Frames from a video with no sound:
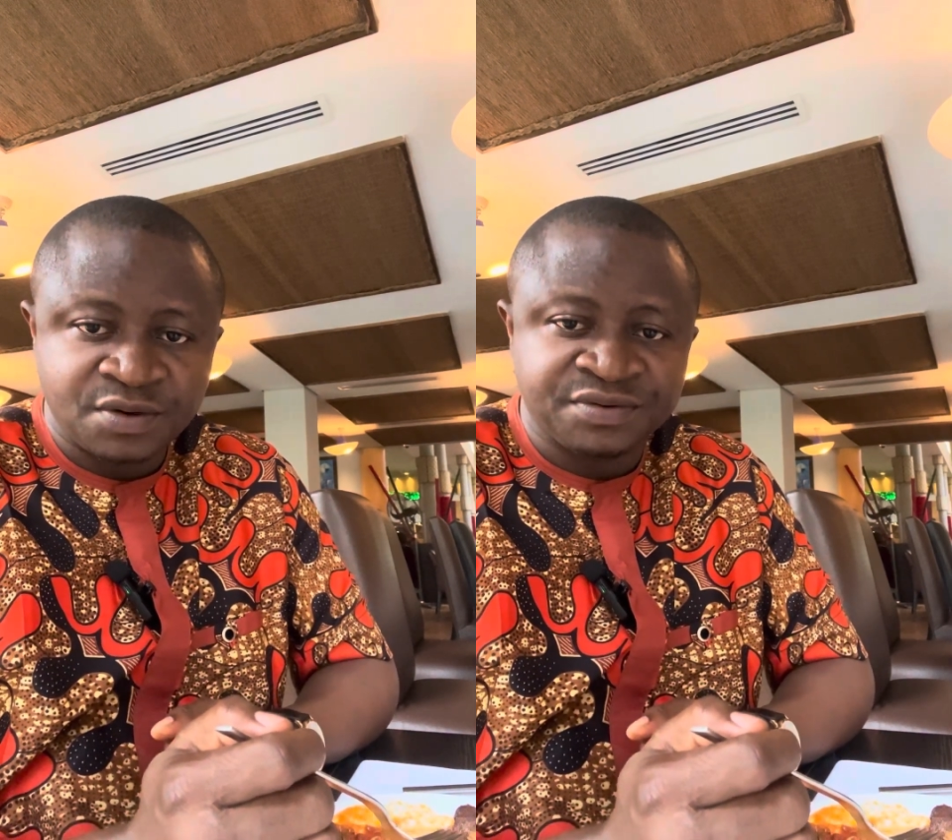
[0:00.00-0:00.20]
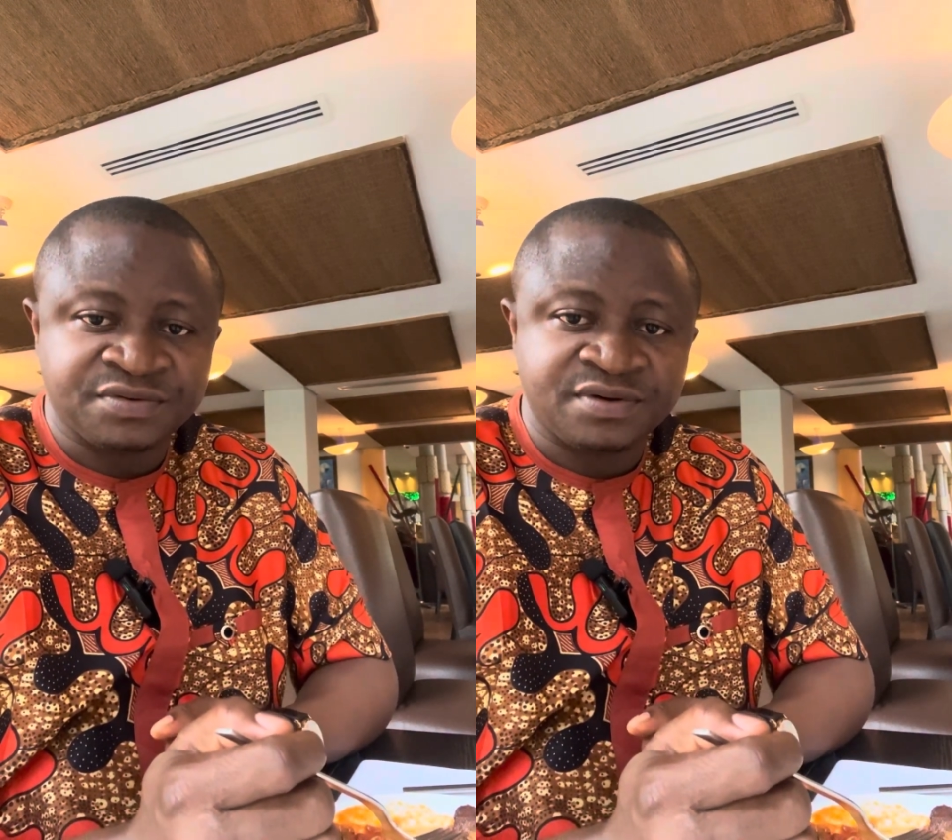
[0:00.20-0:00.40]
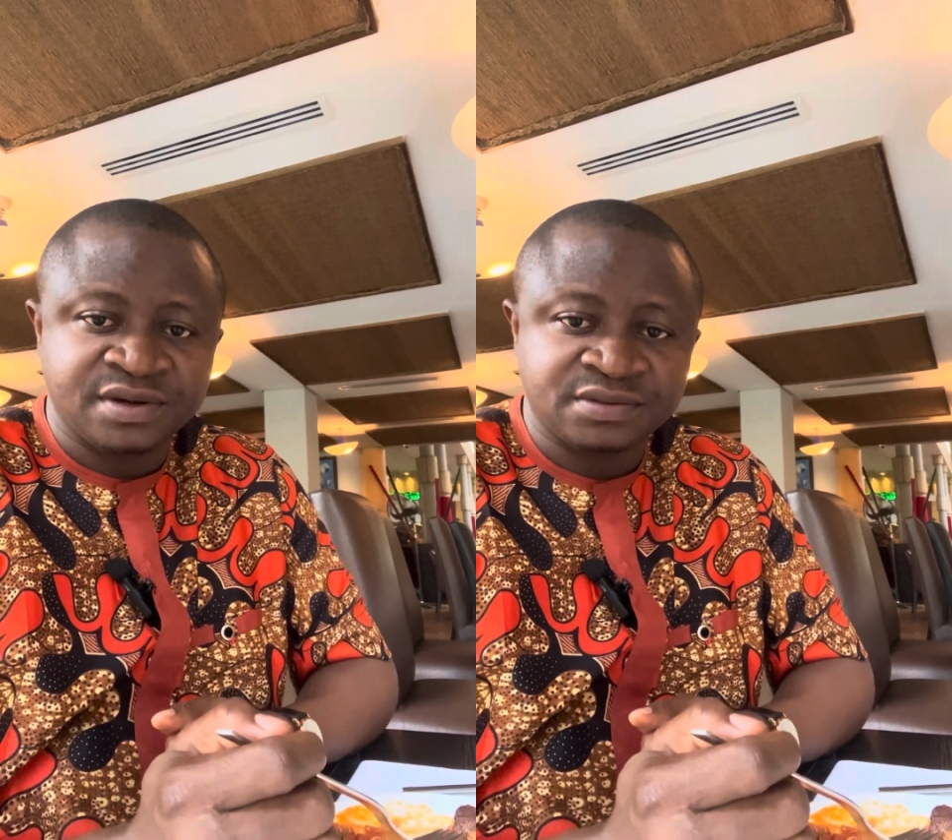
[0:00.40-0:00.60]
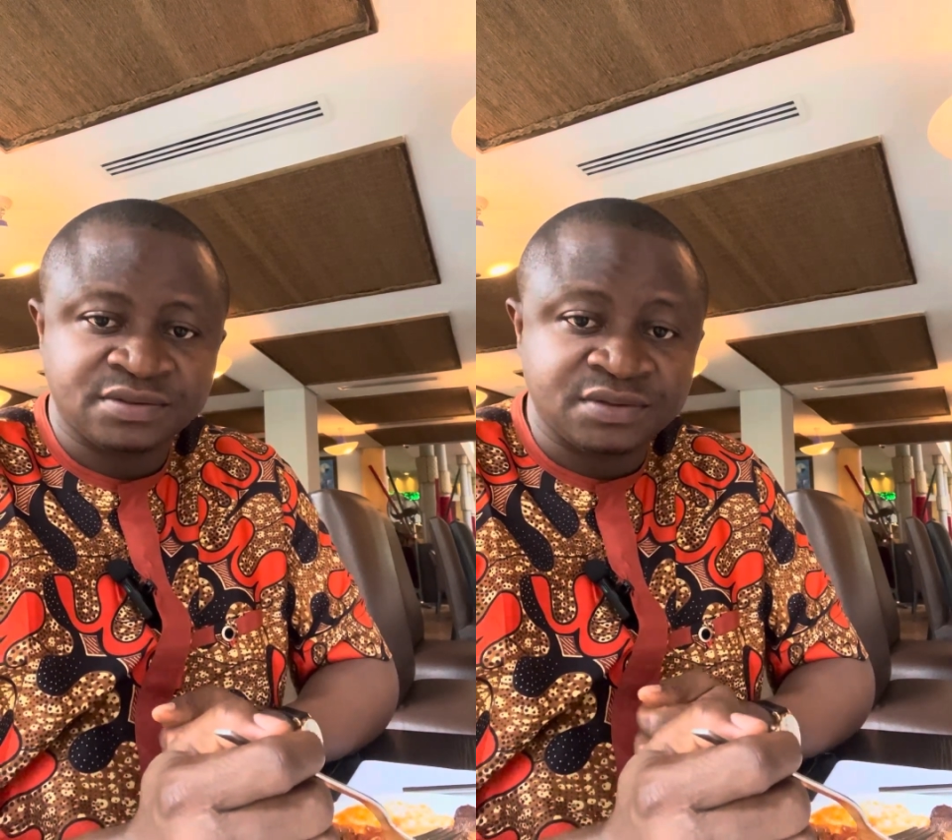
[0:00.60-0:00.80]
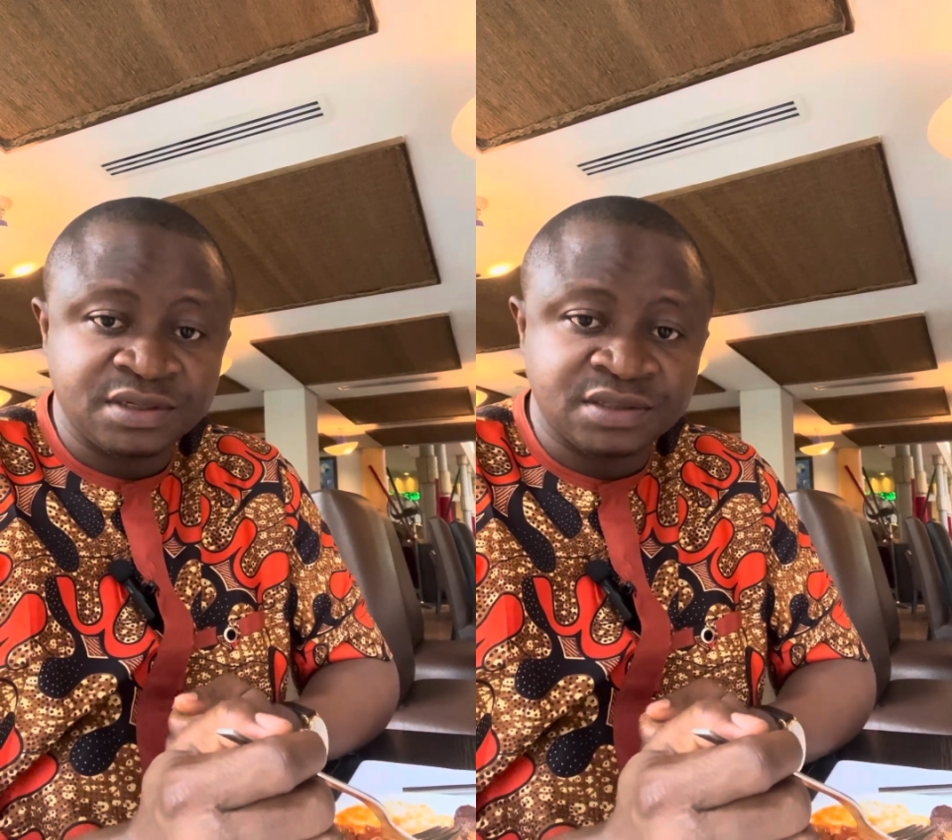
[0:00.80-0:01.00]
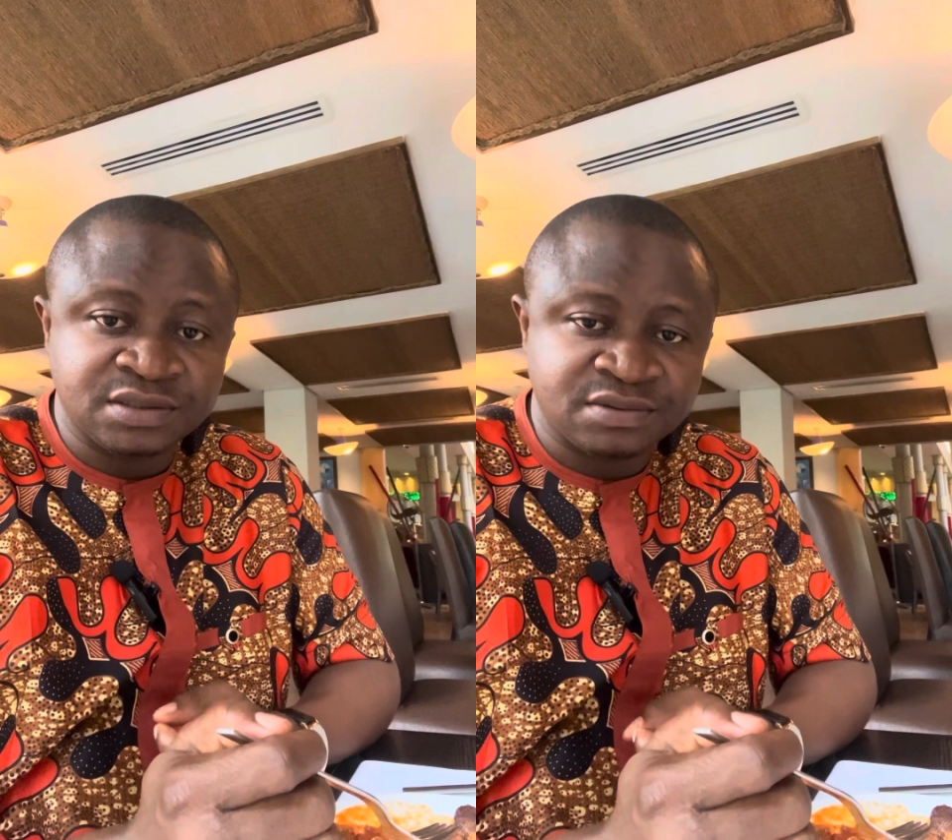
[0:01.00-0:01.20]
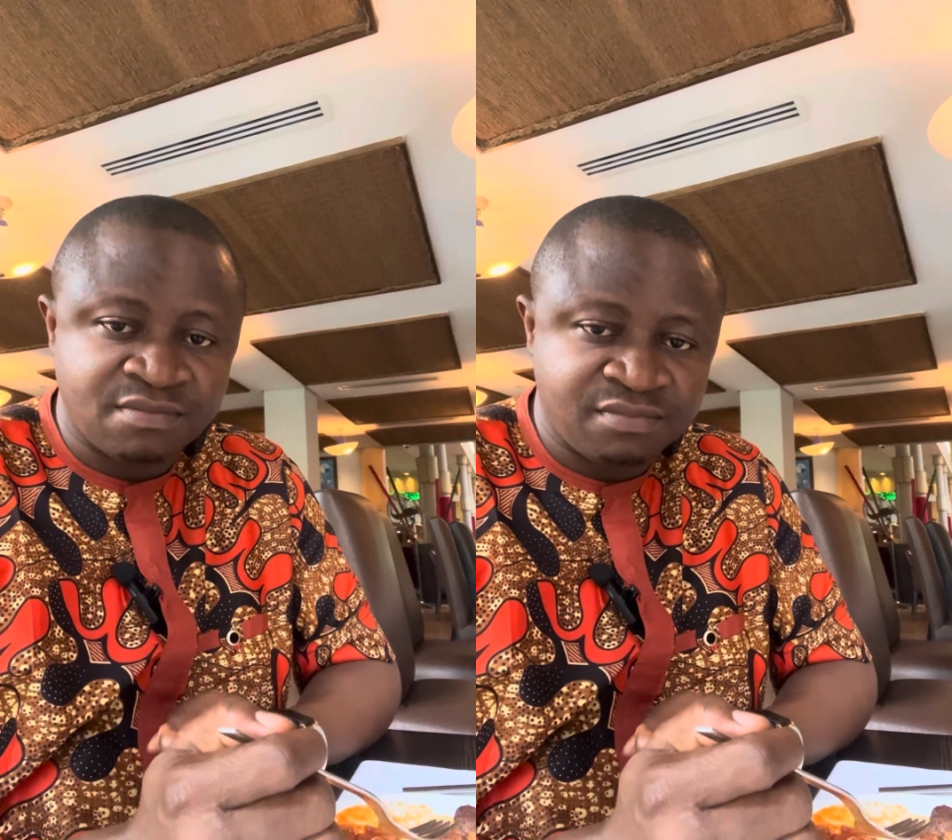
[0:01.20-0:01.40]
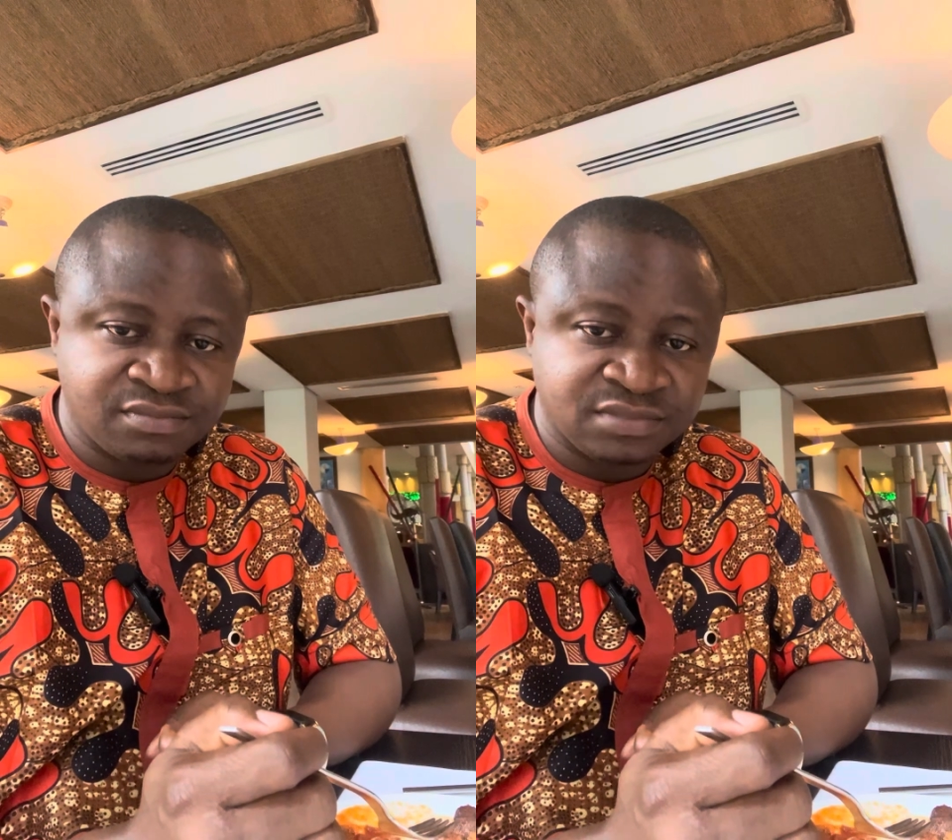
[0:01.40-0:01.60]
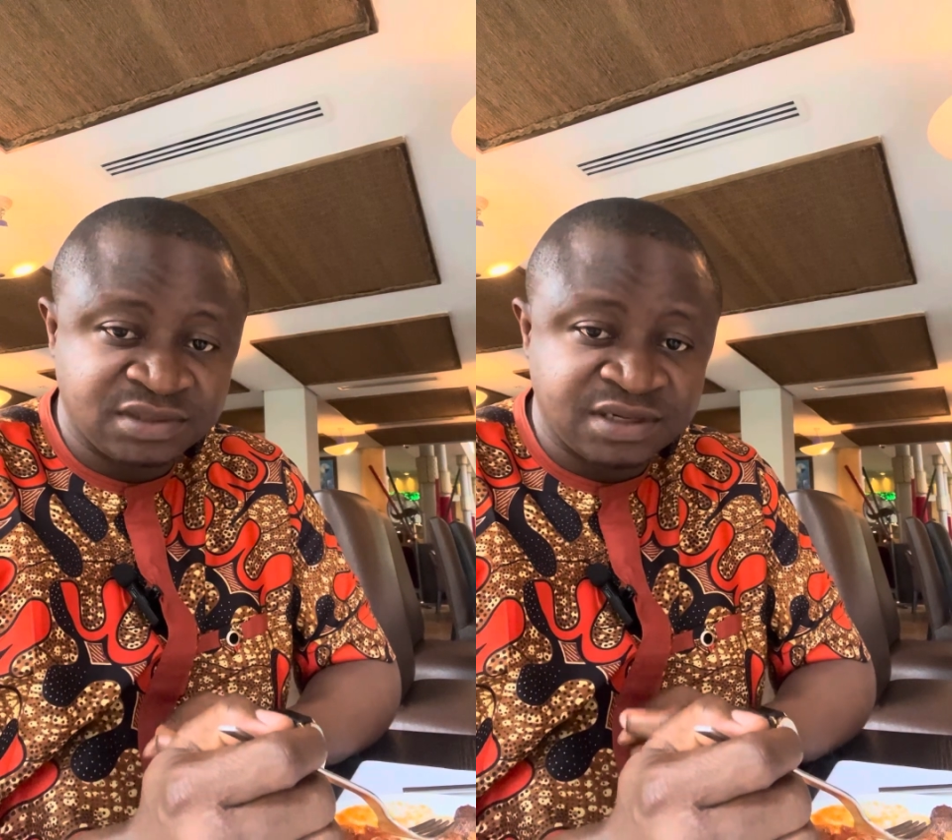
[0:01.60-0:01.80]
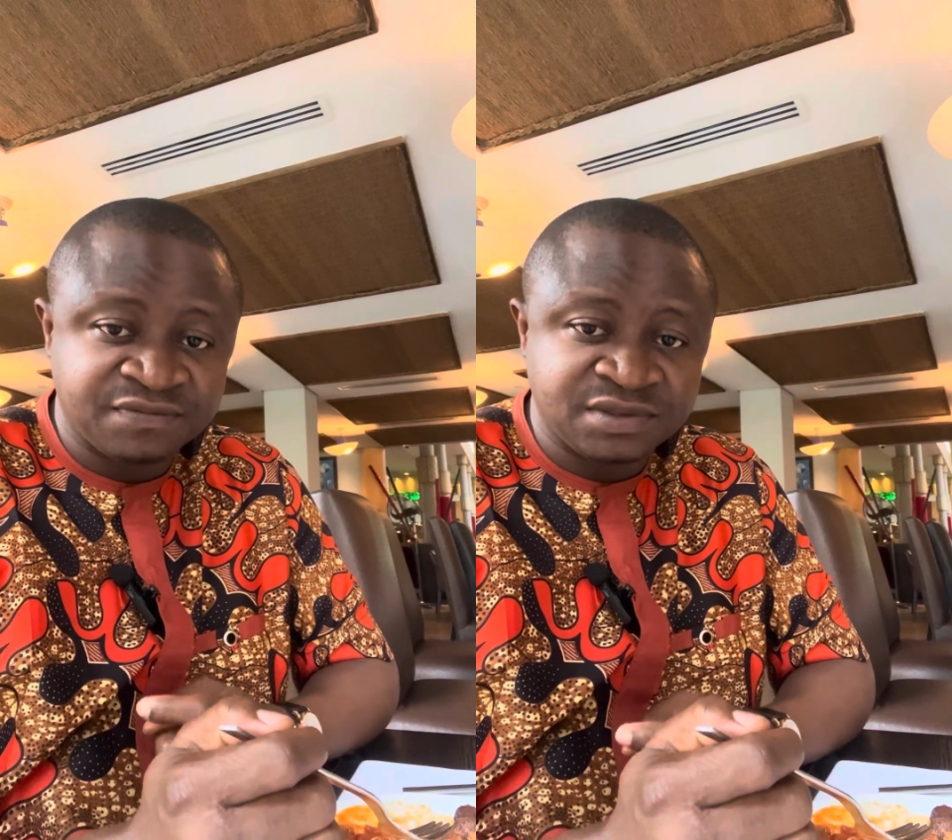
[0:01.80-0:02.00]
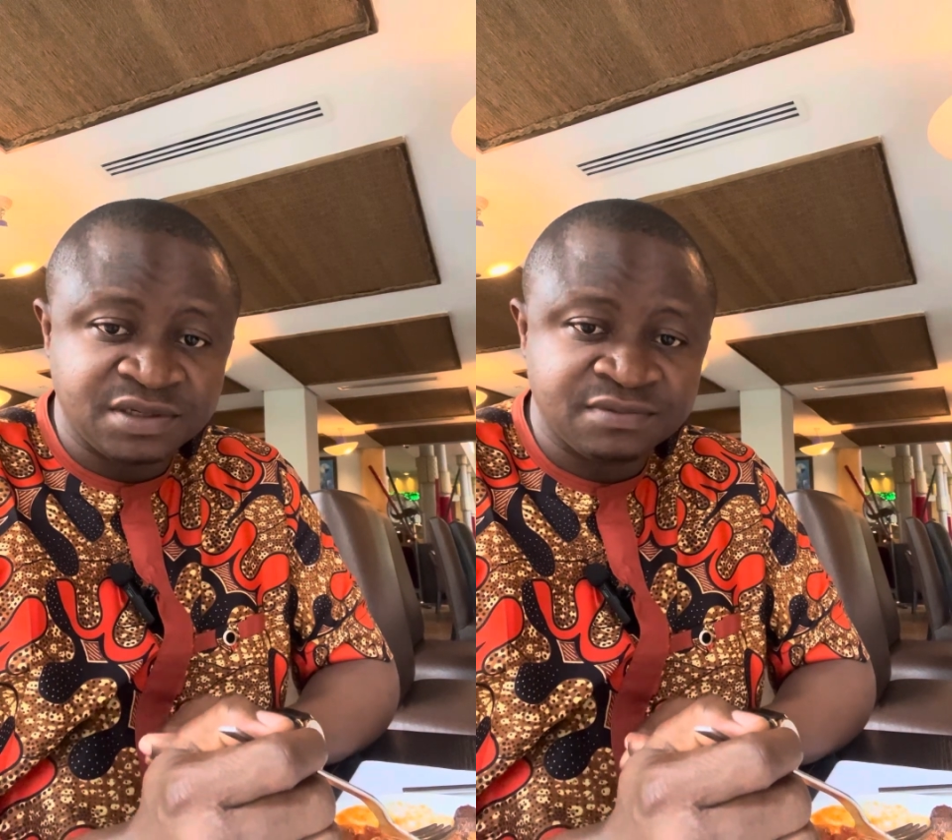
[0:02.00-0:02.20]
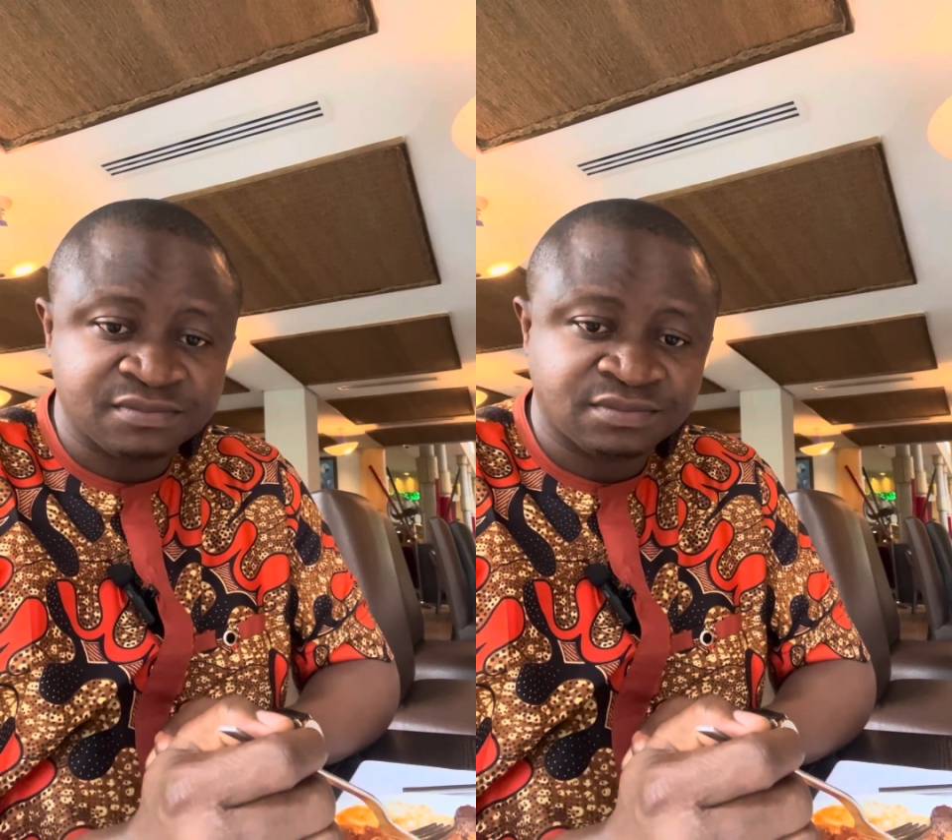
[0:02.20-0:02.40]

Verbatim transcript: restaurant to eat. Safety.